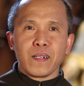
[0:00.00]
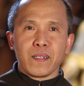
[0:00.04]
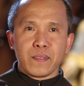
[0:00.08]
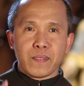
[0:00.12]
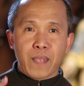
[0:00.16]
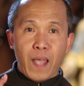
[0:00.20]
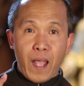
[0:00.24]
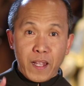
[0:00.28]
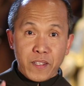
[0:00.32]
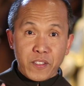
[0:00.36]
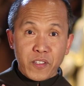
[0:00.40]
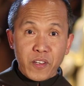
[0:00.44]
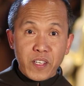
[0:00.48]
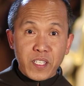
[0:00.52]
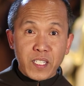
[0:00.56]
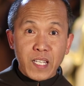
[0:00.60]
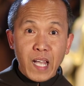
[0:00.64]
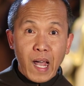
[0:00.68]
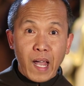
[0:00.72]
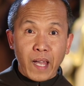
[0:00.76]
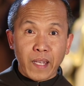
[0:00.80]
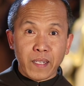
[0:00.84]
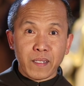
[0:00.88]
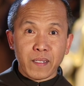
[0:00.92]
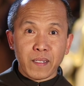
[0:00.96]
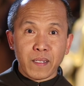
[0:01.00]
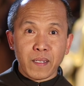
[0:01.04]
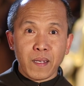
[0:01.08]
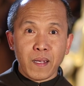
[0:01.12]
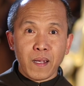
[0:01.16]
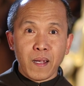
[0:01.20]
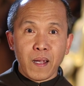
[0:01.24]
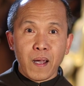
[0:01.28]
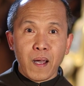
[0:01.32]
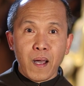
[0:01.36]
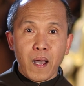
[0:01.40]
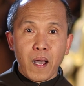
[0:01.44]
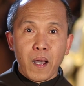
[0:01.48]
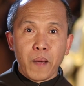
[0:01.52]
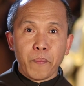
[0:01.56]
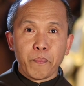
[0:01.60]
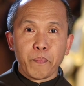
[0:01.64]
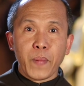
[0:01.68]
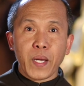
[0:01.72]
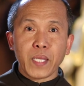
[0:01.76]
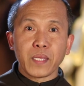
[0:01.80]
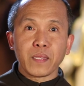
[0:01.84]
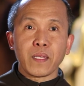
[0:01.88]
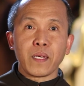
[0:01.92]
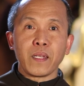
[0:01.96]
The answer is God.
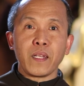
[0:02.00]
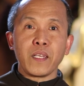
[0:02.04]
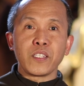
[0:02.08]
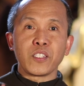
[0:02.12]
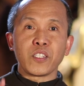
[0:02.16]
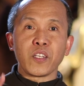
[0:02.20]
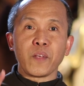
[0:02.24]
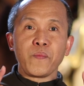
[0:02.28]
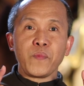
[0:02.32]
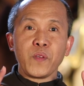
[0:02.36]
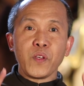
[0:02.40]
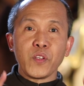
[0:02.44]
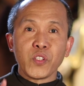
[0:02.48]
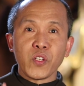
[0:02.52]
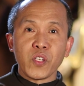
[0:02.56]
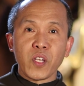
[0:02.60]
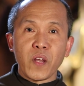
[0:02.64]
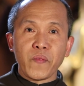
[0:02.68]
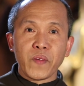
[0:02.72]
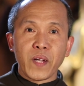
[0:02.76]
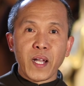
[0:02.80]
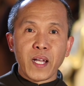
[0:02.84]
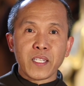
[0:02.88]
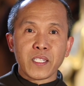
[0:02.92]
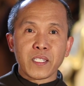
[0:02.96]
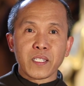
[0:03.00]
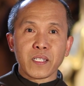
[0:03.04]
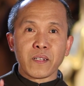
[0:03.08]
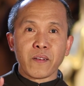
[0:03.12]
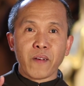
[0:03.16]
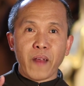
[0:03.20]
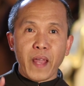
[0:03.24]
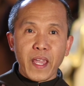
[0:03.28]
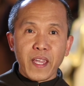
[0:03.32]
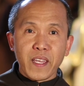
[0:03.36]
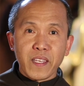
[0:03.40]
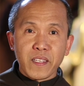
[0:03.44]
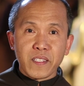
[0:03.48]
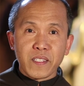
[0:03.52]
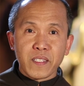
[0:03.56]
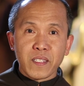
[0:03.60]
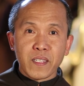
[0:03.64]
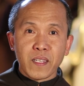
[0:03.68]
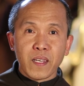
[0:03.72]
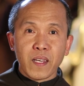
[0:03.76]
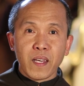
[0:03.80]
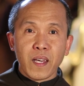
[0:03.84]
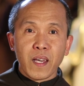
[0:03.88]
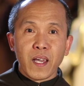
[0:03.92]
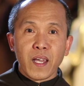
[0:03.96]
But the distribution of God's
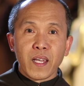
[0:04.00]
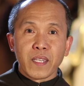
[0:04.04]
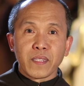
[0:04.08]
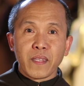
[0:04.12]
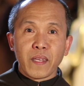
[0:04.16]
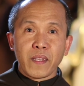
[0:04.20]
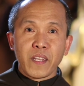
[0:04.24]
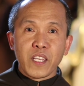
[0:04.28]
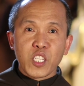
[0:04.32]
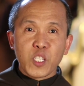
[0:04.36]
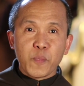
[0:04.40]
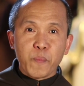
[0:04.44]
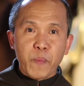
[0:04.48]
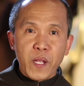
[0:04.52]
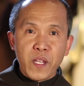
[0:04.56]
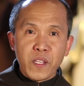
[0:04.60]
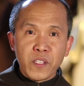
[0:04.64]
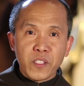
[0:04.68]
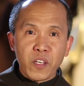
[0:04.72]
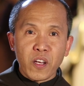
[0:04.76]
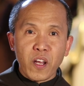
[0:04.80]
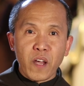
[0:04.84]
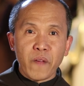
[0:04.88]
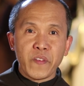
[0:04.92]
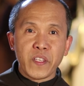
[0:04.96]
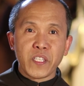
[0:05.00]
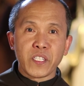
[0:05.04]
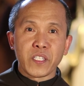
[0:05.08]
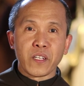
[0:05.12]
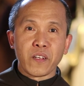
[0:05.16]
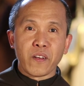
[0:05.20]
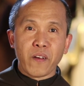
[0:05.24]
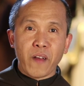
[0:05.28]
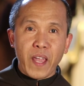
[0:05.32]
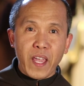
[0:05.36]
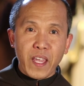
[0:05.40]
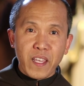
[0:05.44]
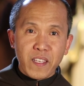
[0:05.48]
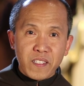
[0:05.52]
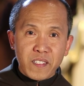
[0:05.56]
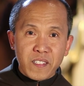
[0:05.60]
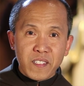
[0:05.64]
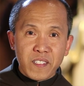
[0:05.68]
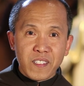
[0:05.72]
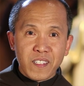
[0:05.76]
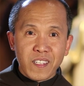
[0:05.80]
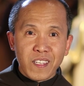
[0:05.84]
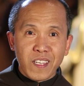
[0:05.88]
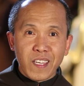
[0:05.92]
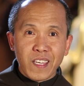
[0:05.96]
grace, the dispenser of His
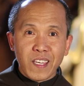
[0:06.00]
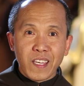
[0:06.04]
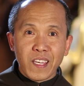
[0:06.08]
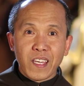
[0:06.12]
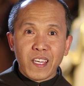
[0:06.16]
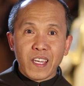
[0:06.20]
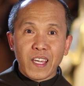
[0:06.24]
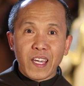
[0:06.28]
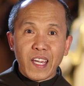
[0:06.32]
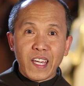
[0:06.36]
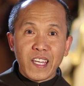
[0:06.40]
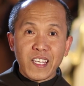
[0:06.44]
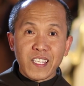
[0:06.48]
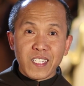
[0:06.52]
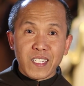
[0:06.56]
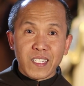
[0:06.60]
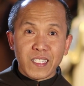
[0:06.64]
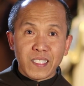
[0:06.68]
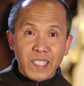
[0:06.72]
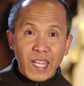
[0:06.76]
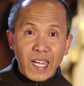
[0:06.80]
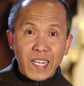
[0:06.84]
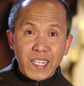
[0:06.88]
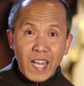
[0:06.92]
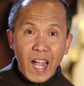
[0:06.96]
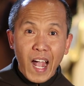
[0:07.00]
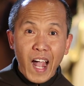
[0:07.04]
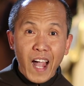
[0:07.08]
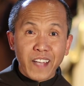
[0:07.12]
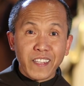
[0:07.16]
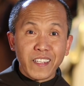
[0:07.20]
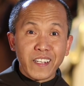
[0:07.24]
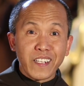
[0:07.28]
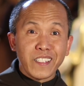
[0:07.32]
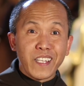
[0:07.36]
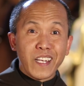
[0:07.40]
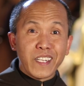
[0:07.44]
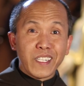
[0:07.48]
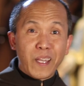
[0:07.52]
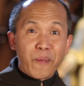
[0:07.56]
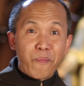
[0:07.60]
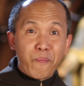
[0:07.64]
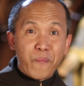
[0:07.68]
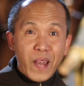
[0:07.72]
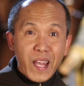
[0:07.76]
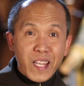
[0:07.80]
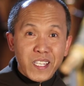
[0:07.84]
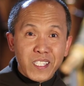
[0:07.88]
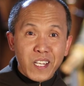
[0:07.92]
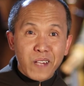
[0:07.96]
grace, is none other than the
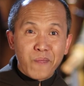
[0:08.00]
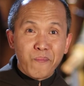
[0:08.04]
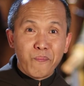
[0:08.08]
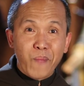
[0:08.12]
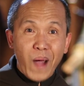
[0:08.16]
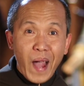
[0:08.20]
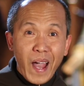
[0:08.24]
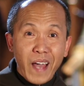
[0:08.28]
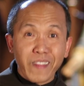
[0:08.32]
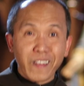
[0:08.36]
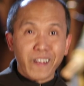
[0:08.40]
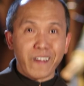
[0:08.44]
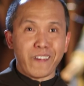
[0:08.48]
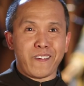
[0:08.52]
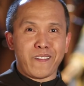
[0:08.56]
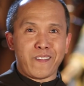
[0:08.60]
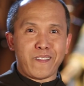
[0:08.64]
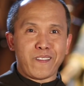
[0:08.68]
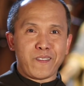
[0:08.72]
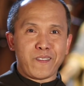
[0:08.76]
Blessed Mother.